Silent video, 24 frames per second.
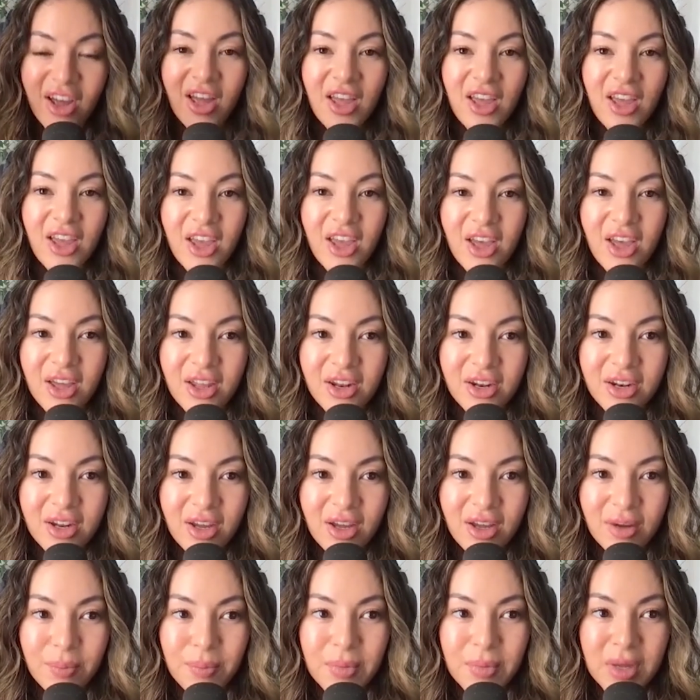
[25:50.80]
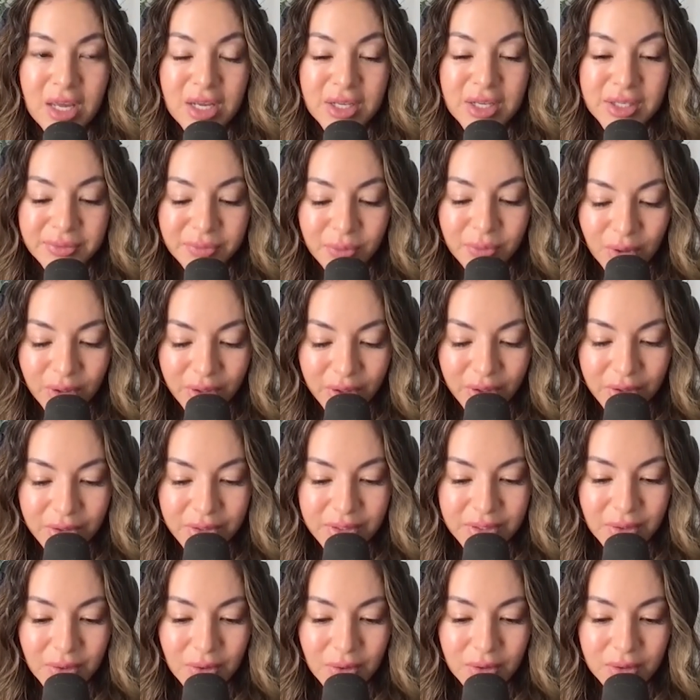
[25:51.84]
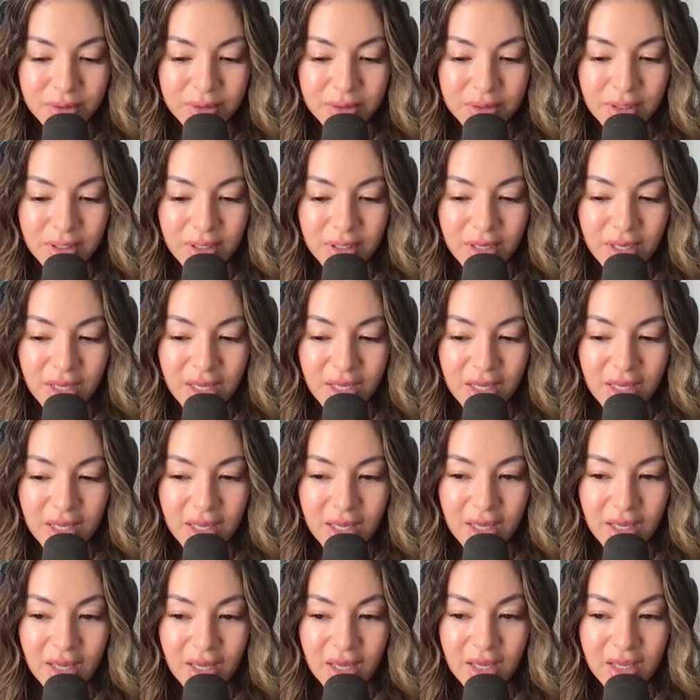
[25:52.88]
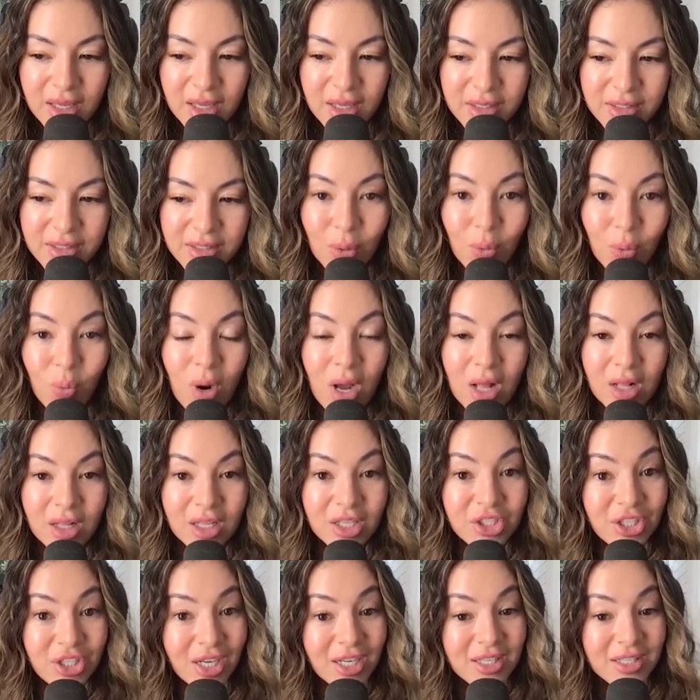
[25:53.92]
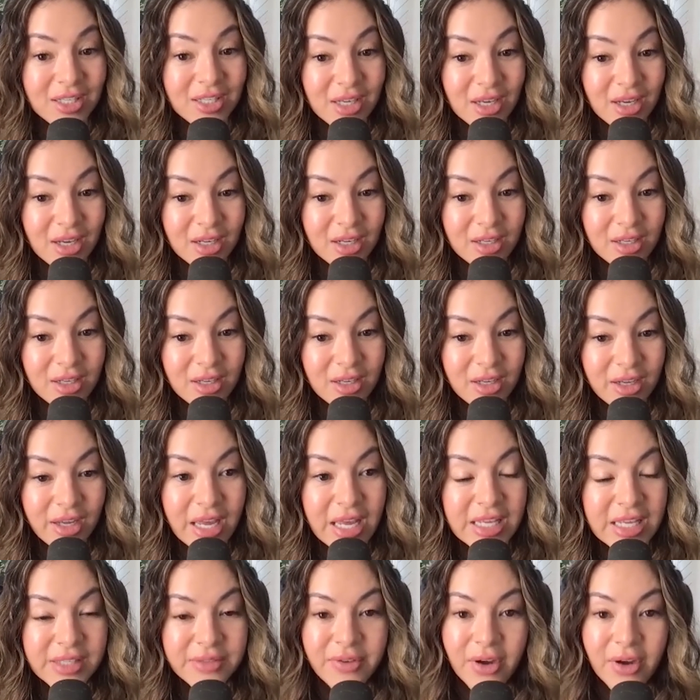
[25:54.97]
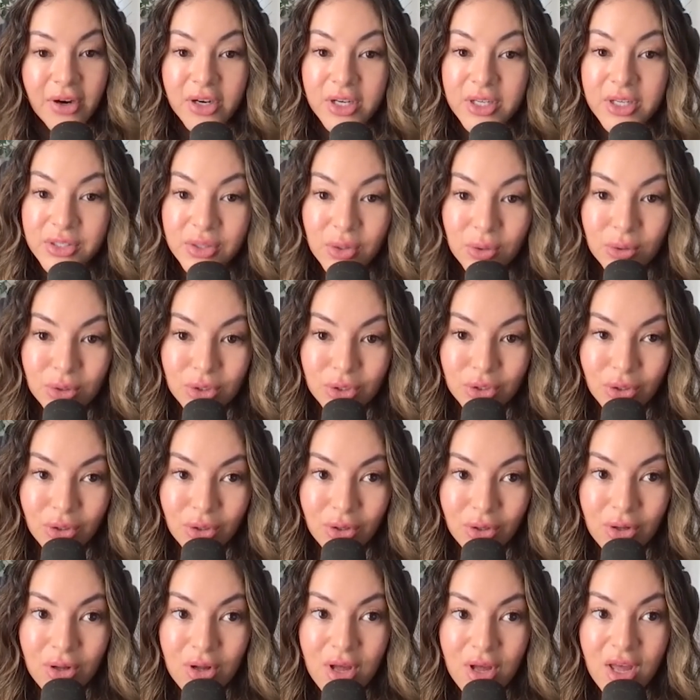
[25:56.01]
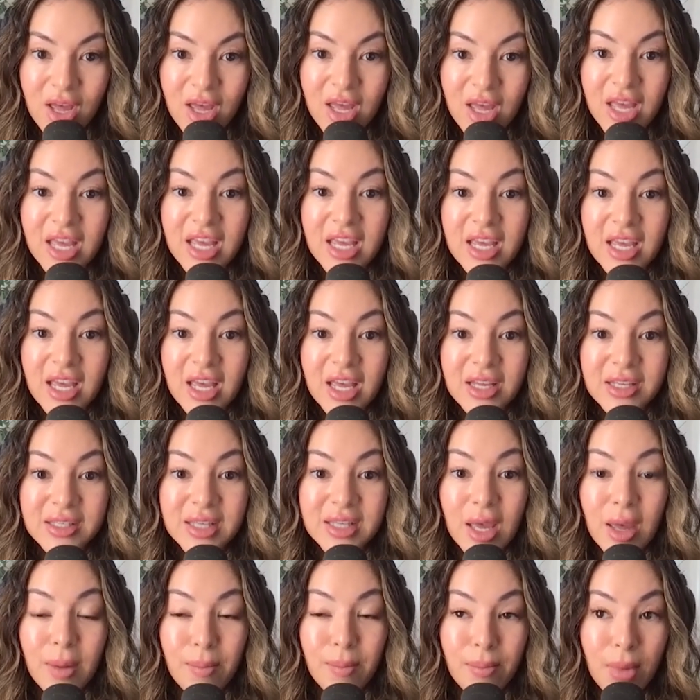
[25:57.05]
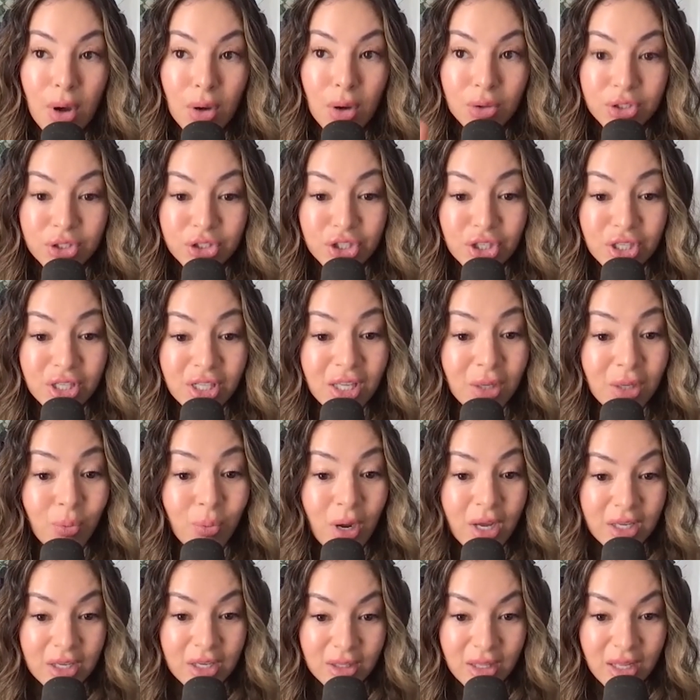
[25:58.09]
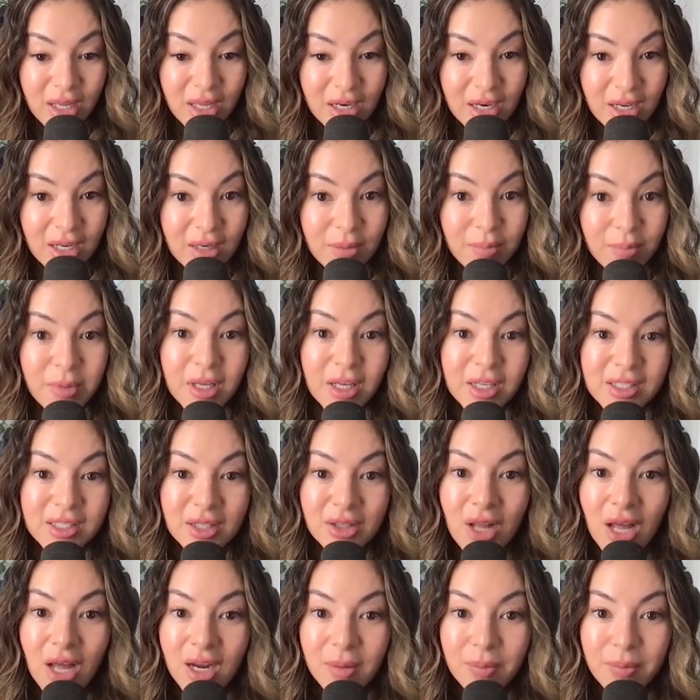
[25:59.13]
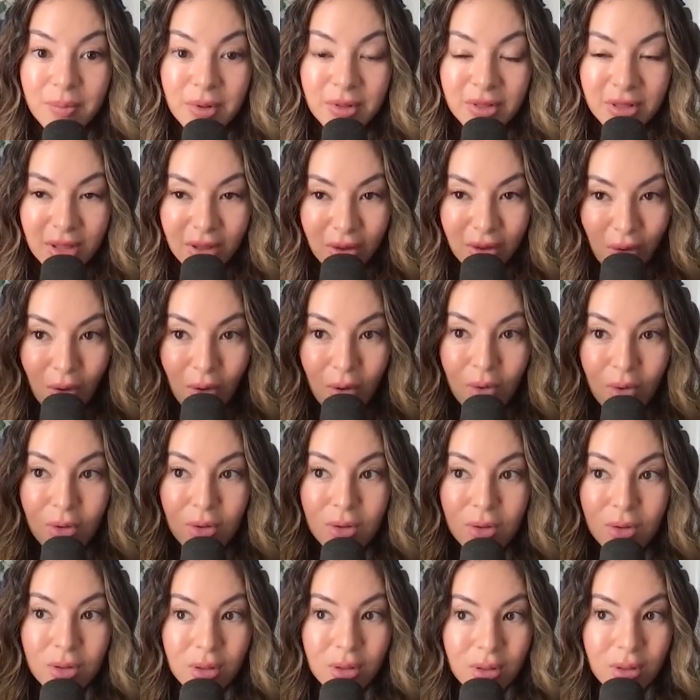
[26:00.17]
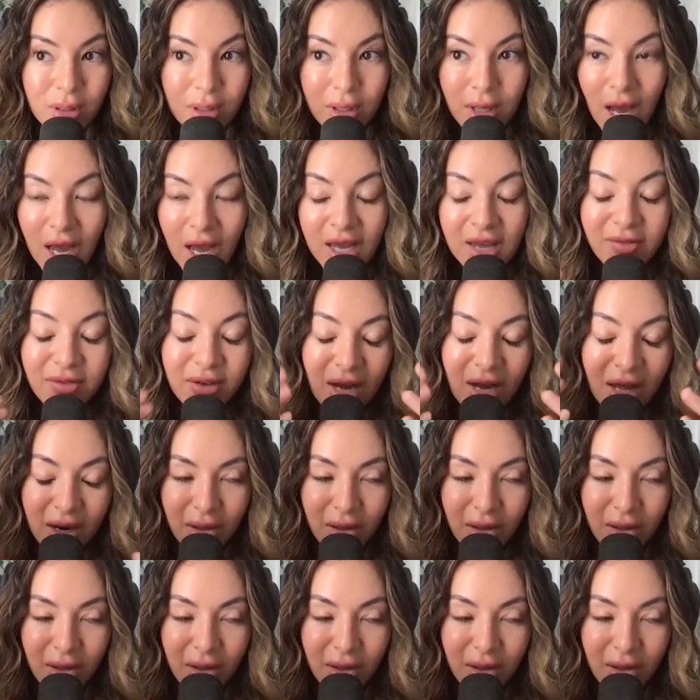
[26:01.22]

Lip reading: And he's 4 years old. He is well adjusted. He's very social. He is emotionally regulated because a lot of the whole, I even had